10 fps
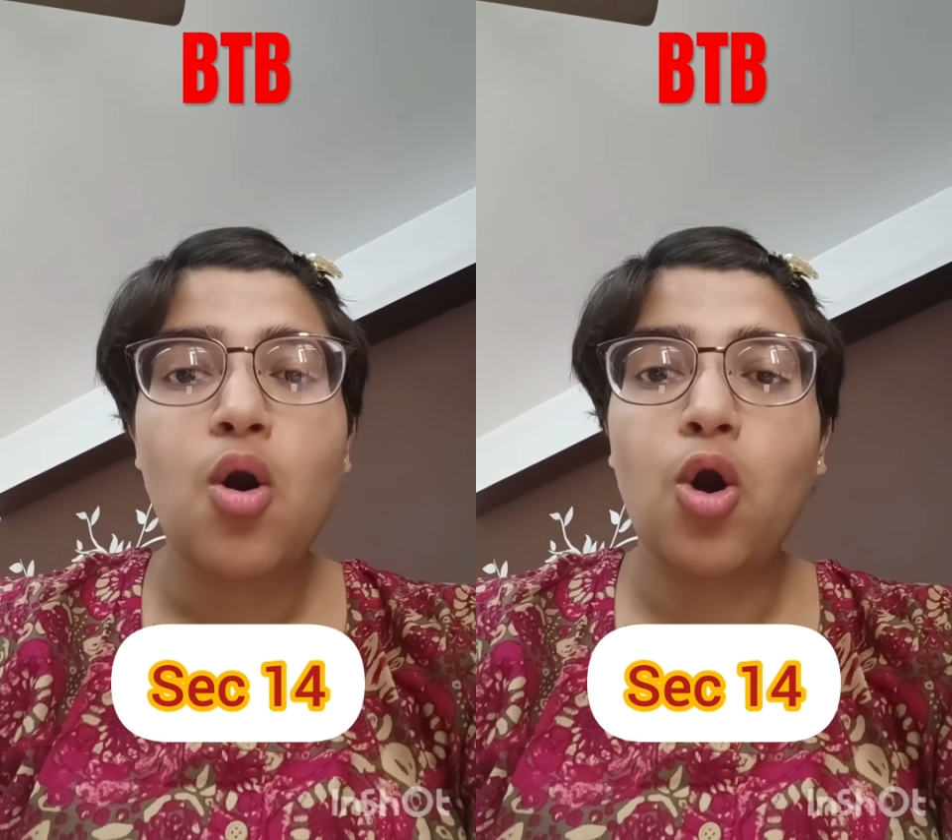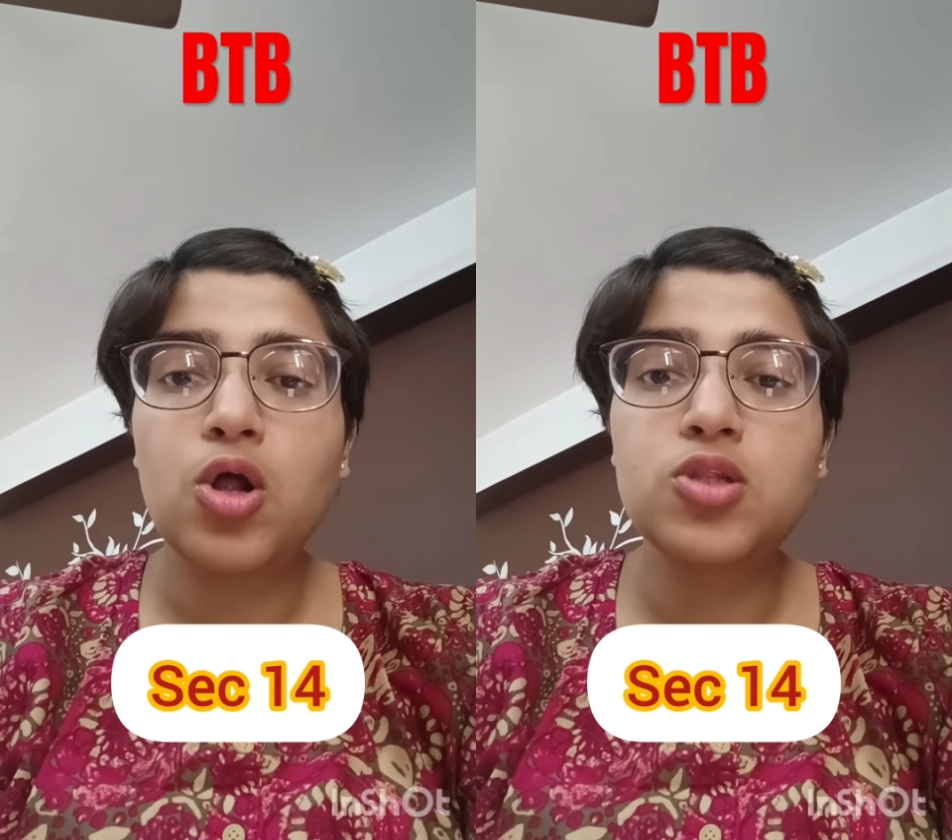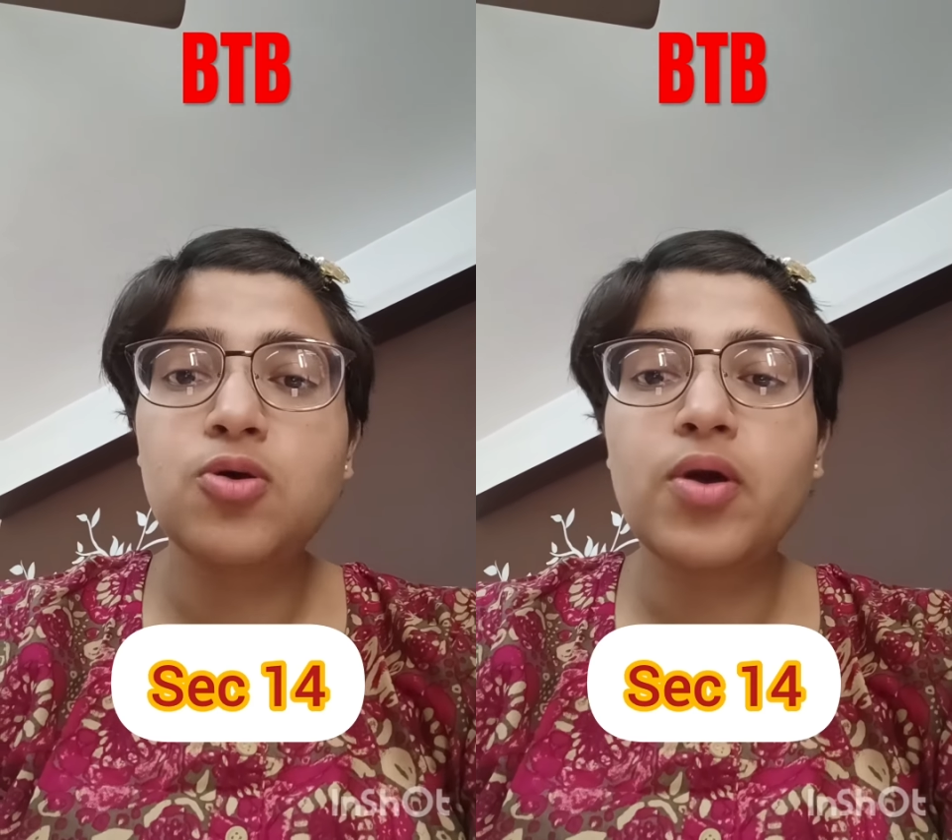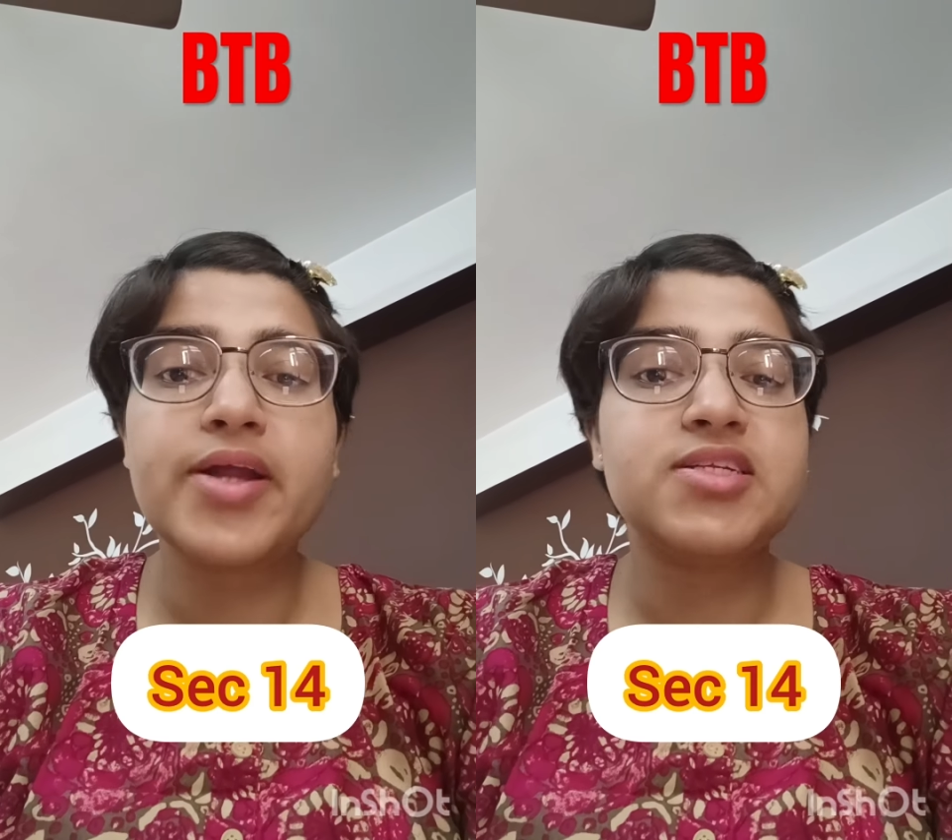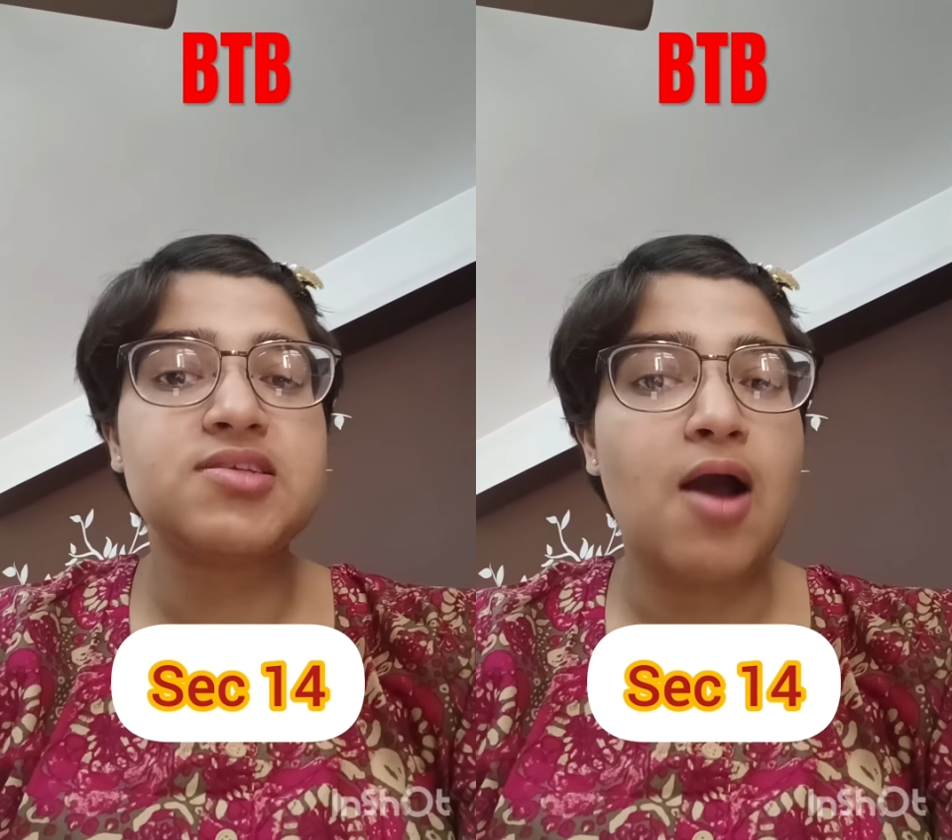although
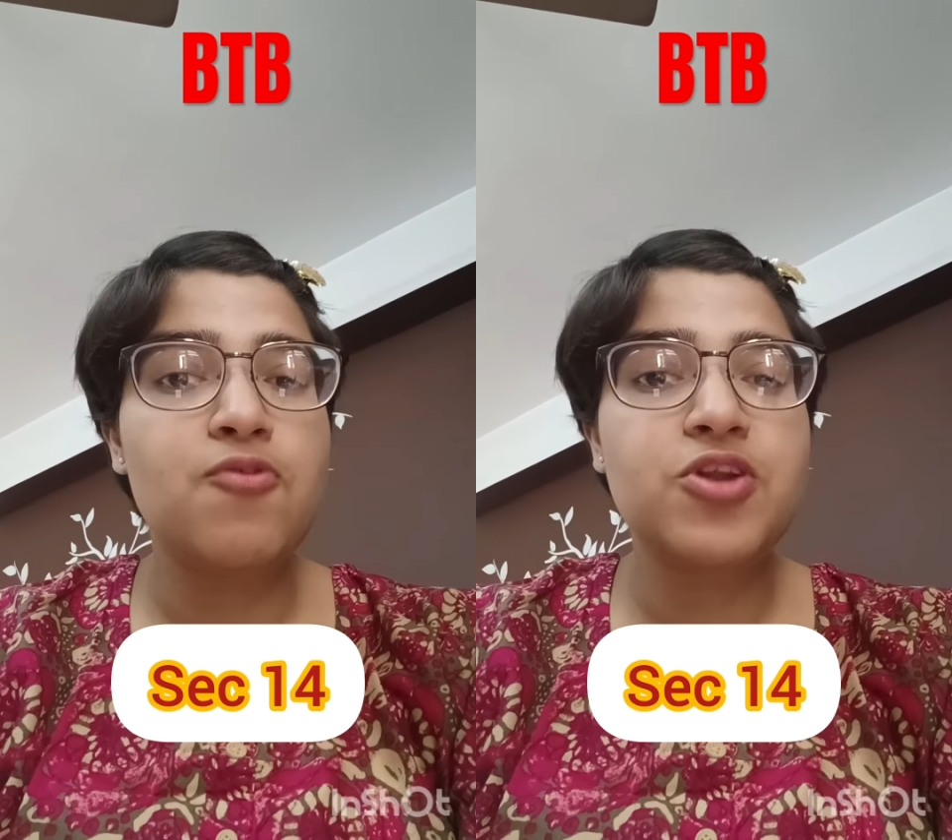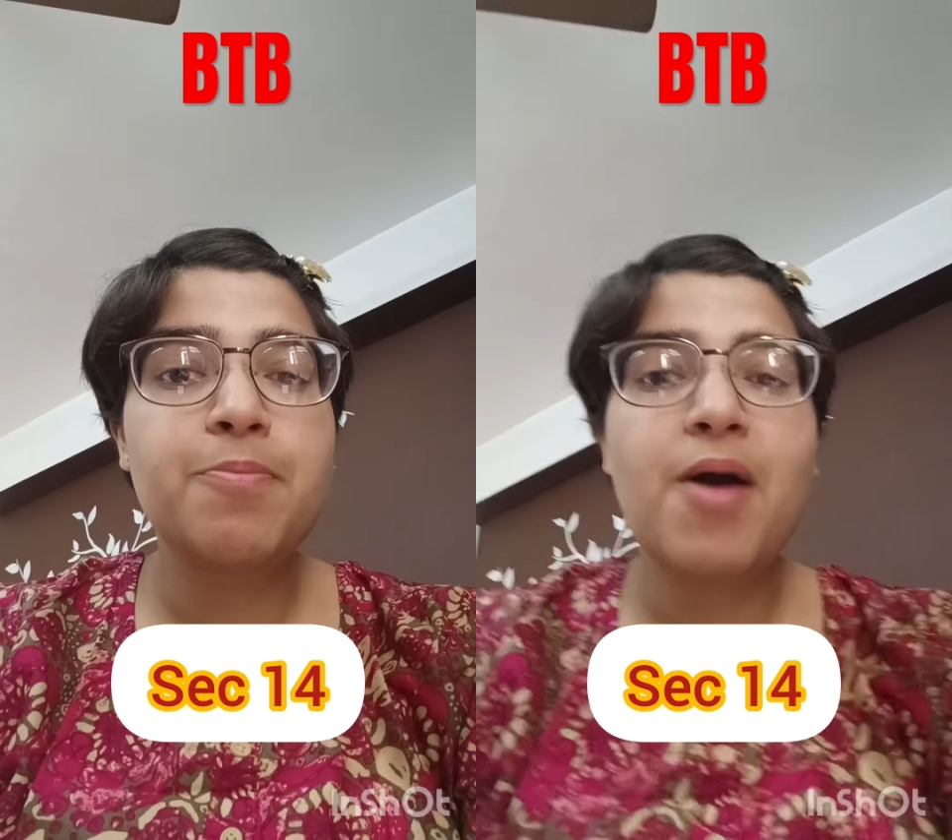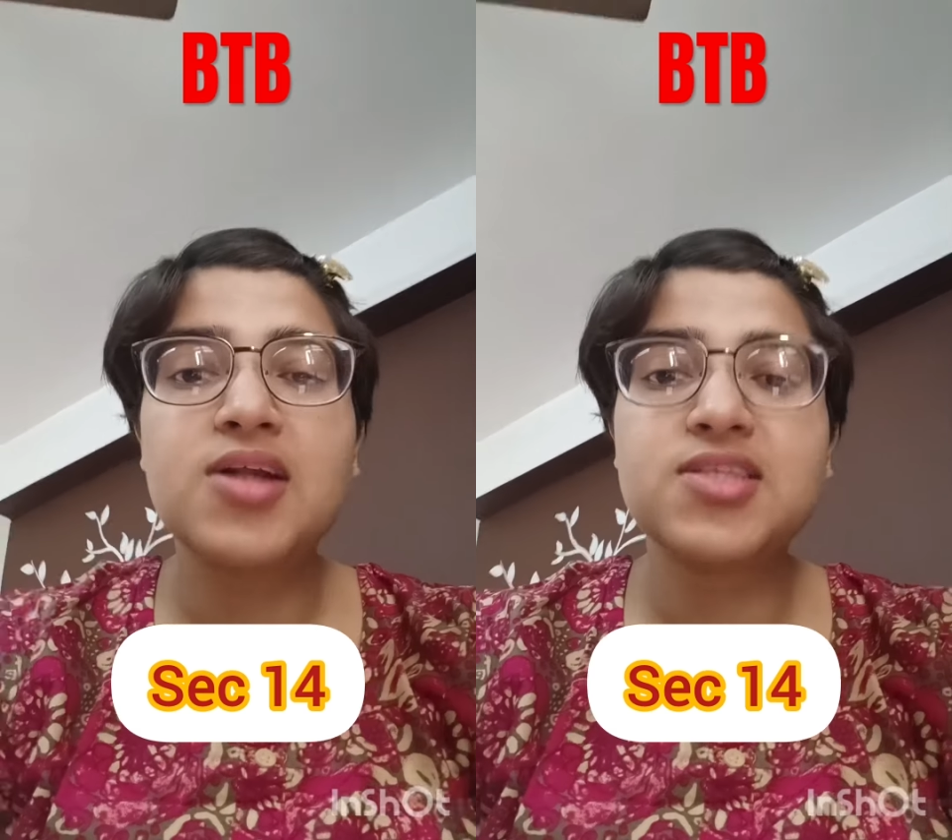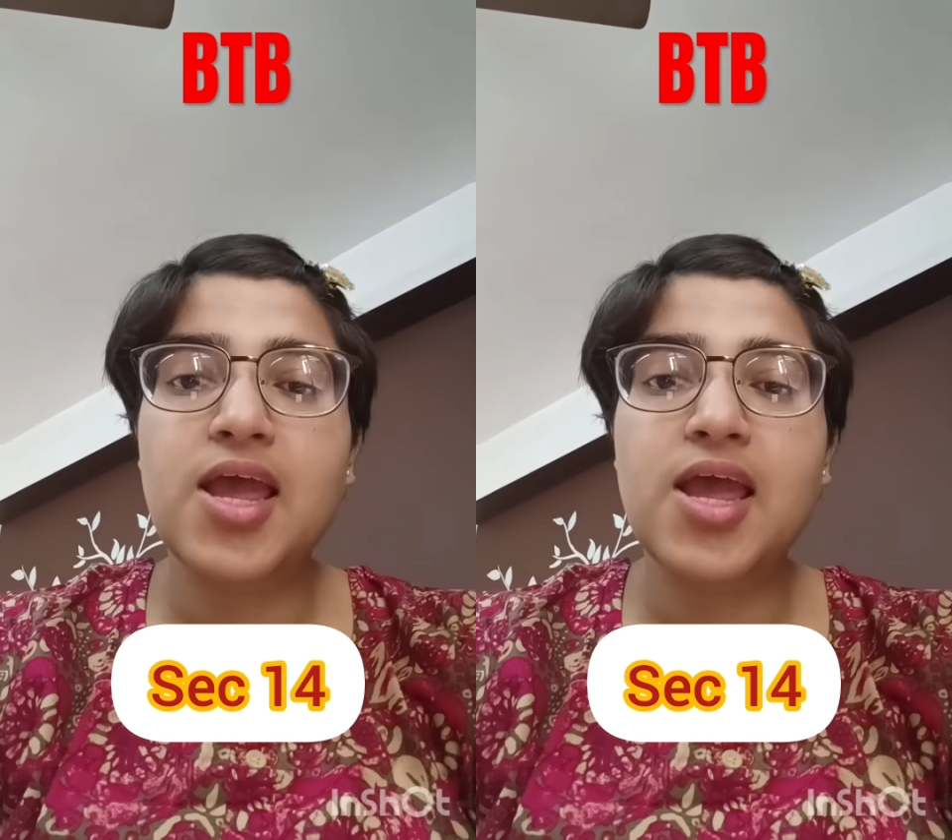its counterparts